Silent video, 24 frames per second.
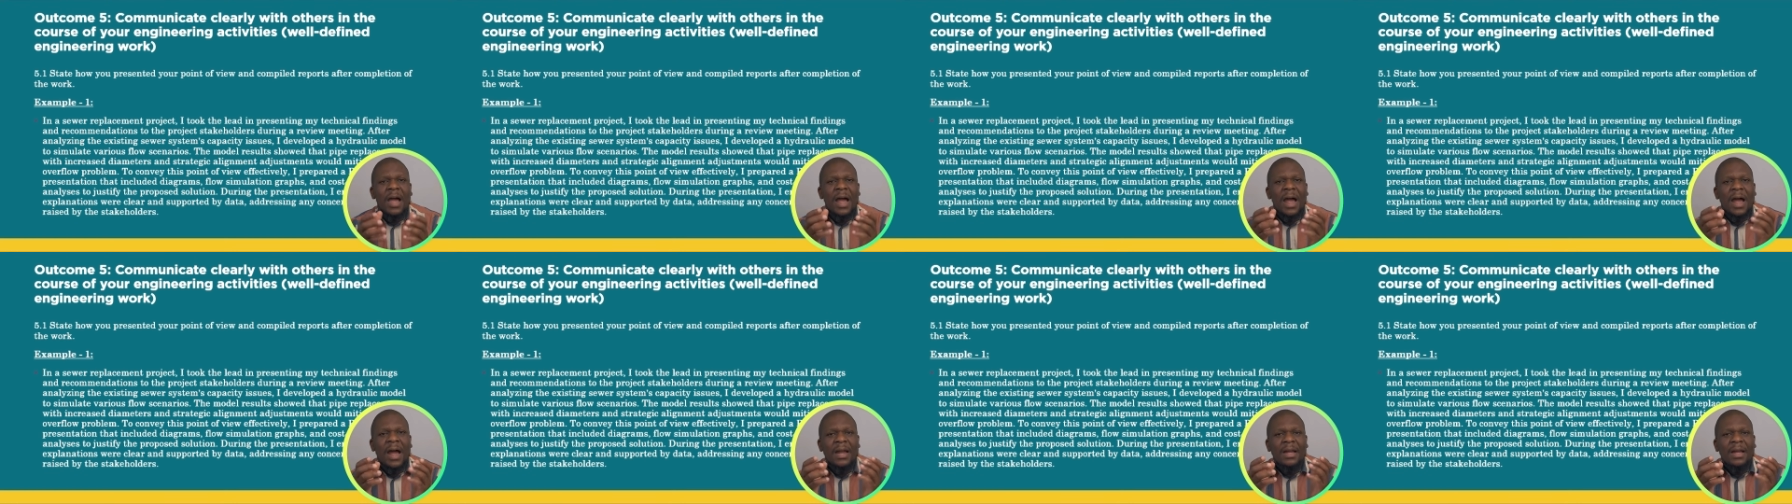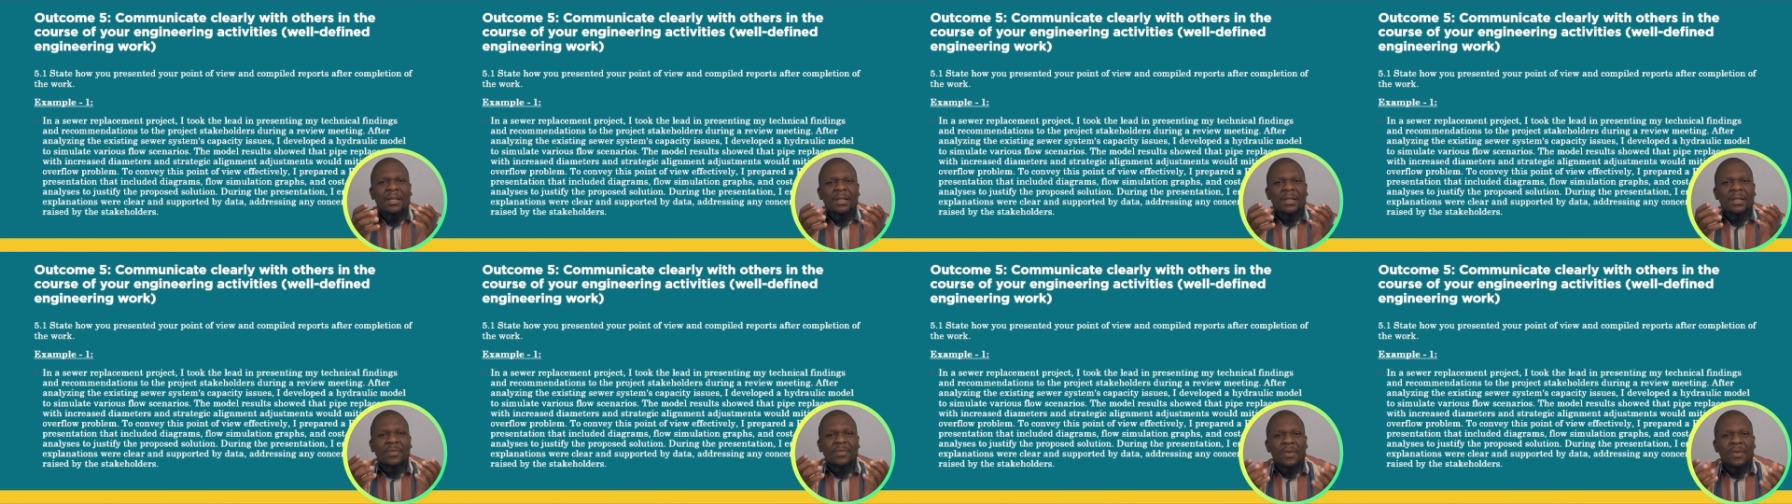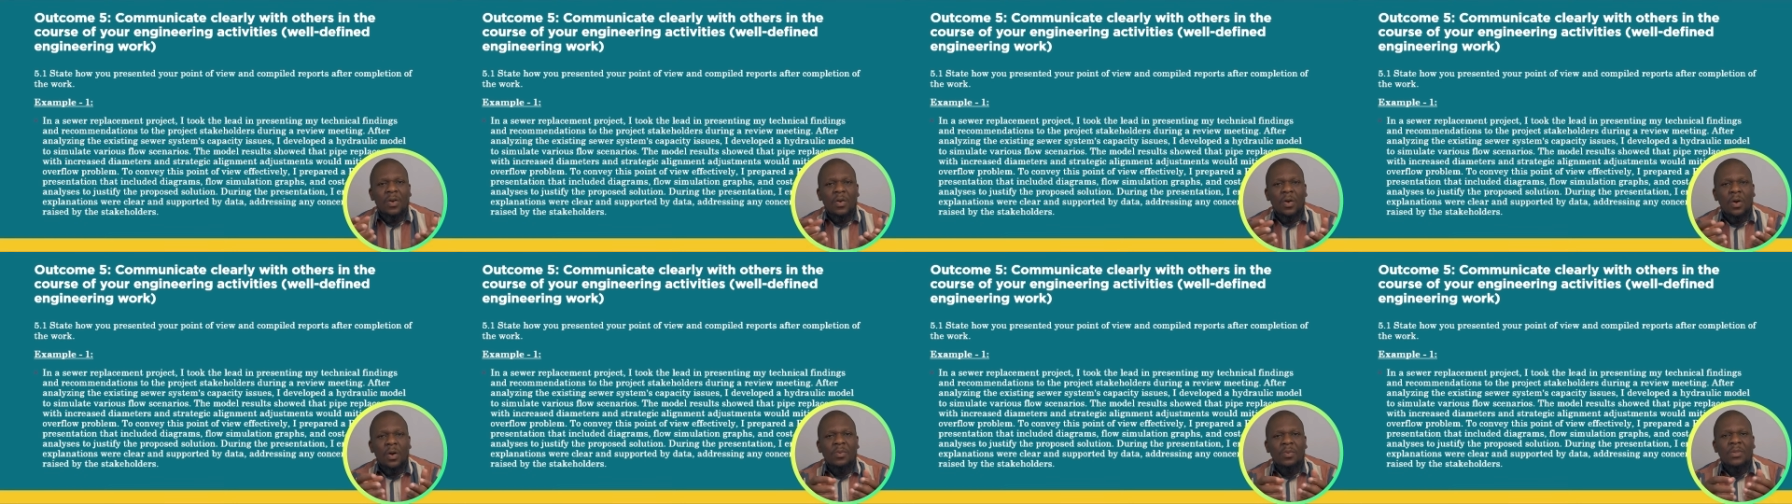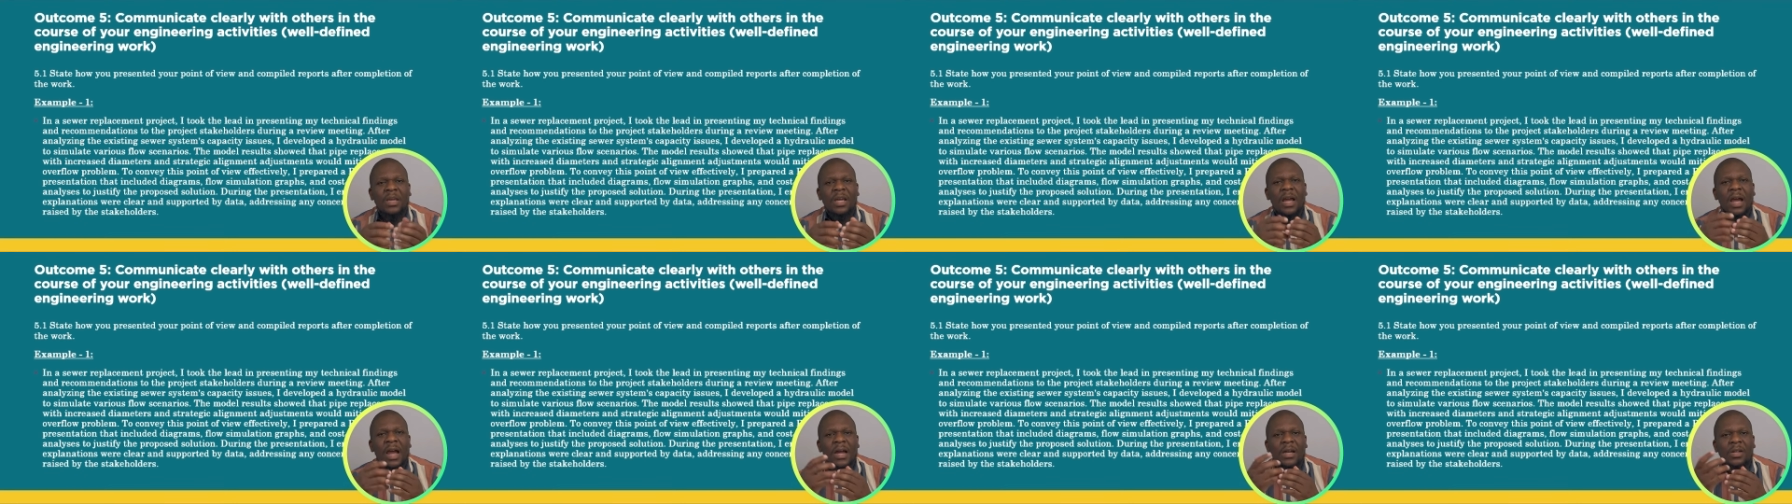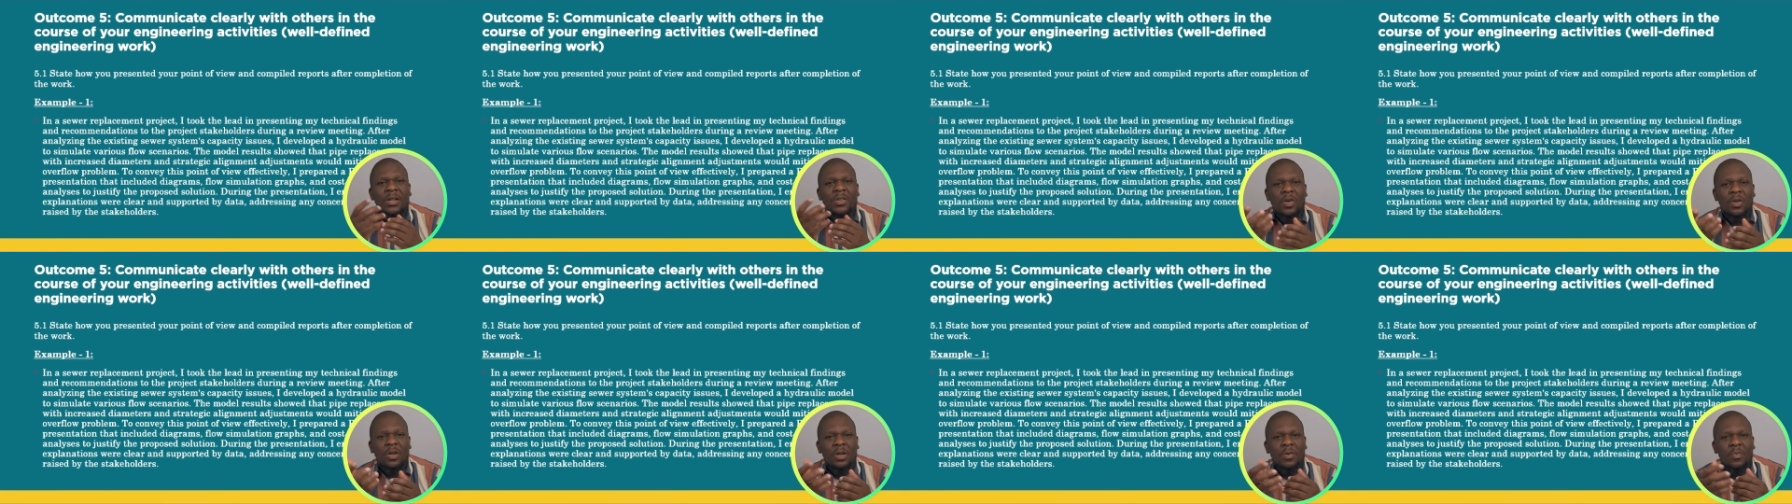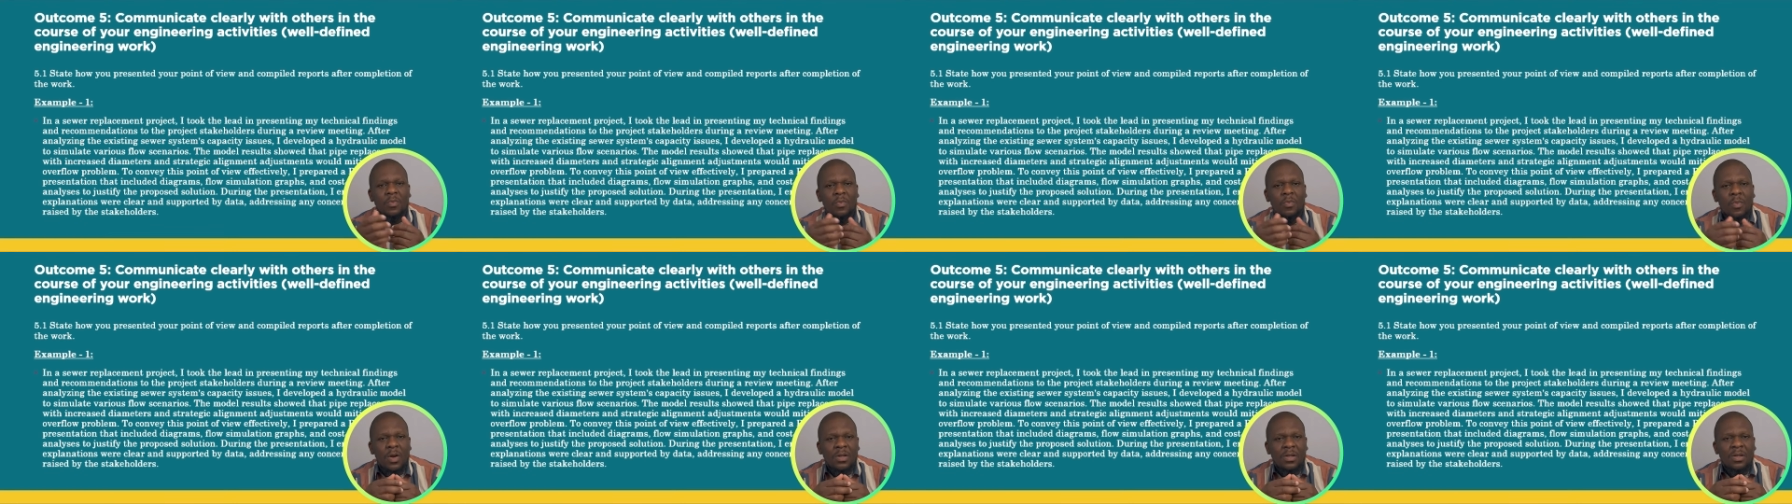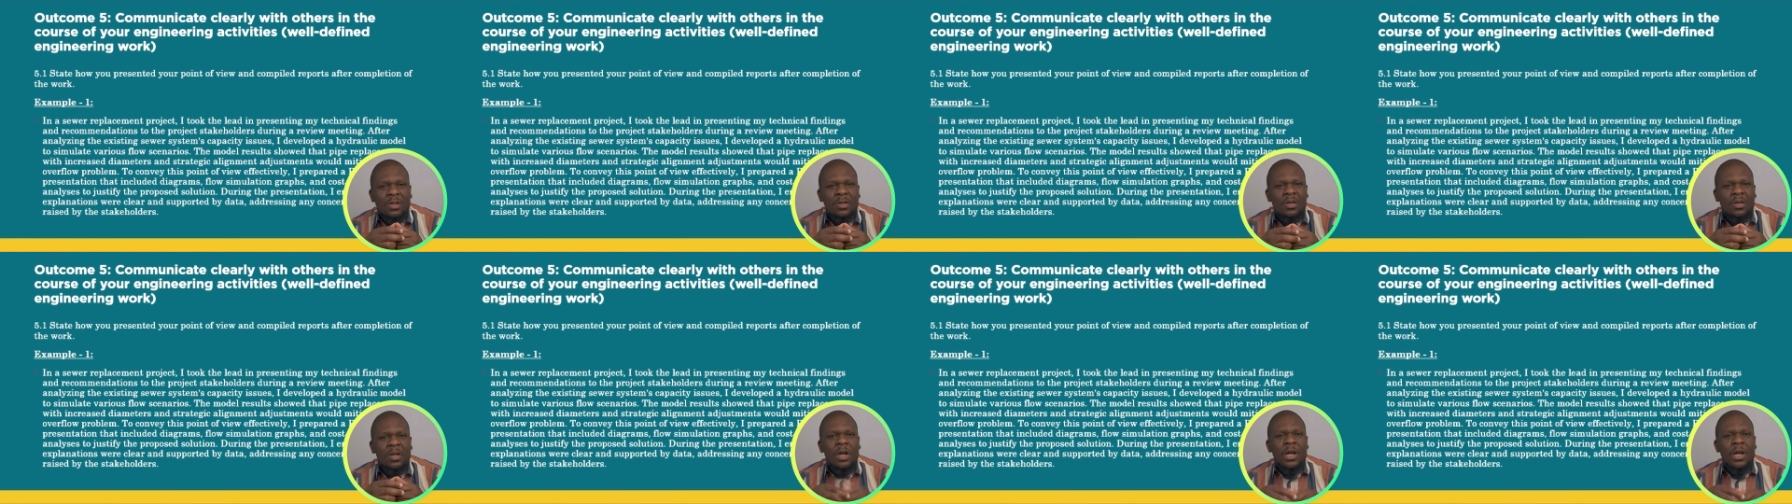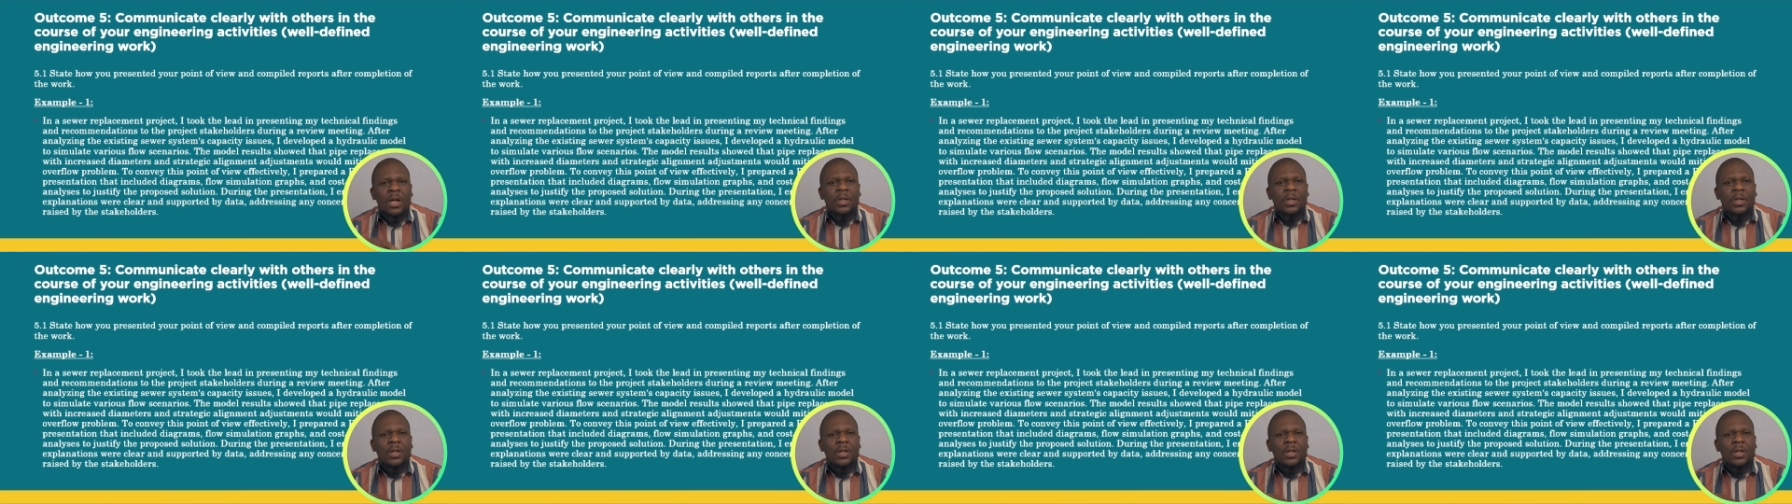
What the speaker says: I developed a hydraulic model